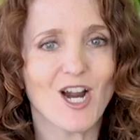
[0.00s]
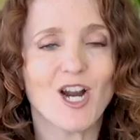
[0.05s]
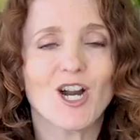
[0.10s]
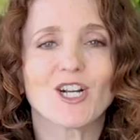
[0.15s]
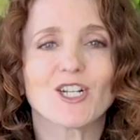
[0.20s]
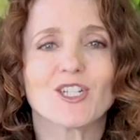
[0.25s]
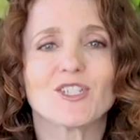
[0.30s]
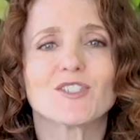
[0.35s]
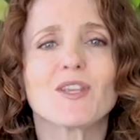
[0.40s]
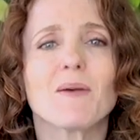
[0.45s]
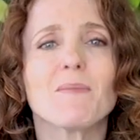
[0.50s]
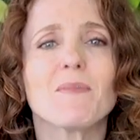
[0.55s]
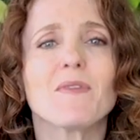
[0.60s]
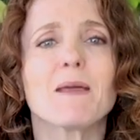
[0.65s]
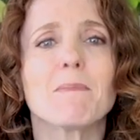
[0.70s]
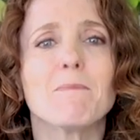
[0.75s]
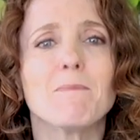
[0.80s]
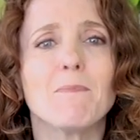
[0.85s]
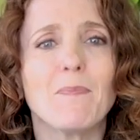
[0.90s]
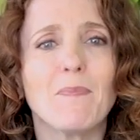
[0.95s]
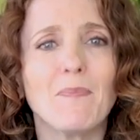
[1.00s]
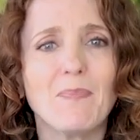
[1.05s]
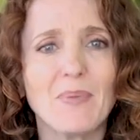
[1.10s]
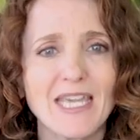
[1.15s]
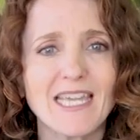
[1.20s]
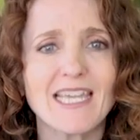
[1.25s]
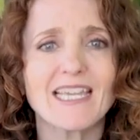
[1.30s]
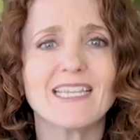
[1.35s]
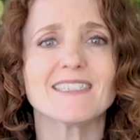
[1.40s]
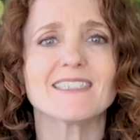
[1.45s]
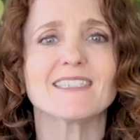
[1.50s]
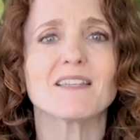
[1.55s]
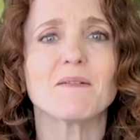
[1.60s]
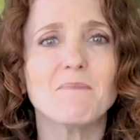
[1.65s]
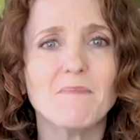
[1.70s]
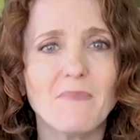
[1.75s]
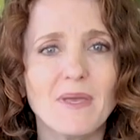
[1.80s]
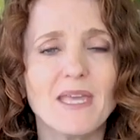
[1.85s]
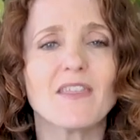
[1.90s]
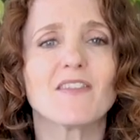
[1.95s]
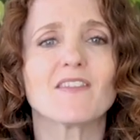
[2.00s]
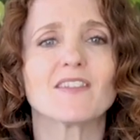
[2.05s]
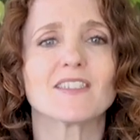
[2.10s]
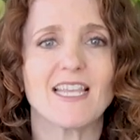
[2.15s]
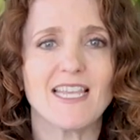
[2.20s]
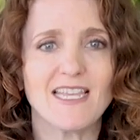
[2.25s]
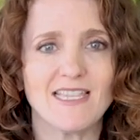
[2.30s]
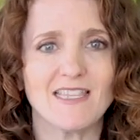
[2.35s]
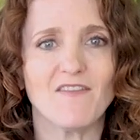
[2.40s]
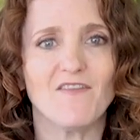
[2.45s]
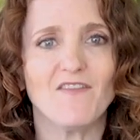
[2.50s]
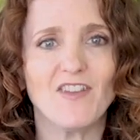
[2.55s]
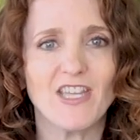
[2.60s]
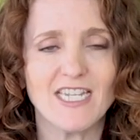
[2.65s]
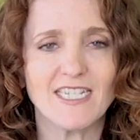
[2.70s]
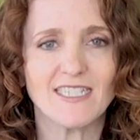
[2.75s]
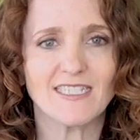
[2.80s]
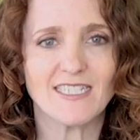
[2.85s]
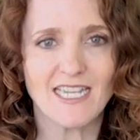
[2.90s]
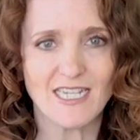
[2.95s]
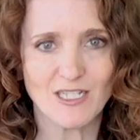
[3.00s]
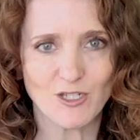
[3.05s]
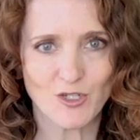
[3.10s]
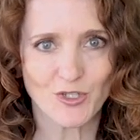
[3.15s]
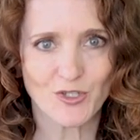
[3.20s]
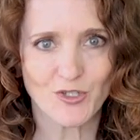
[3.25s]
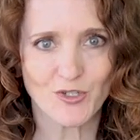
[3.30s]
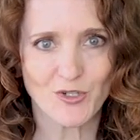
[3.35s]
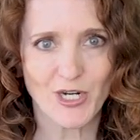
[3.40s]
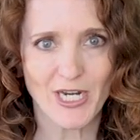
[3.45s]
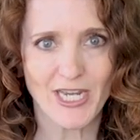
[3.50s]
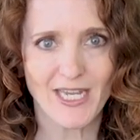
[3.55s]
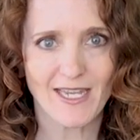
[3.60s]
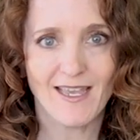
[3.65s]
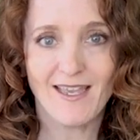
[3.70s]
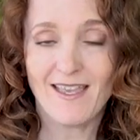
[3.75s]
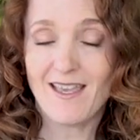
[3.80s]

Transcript: are some of the biggest myths in the fitness industry,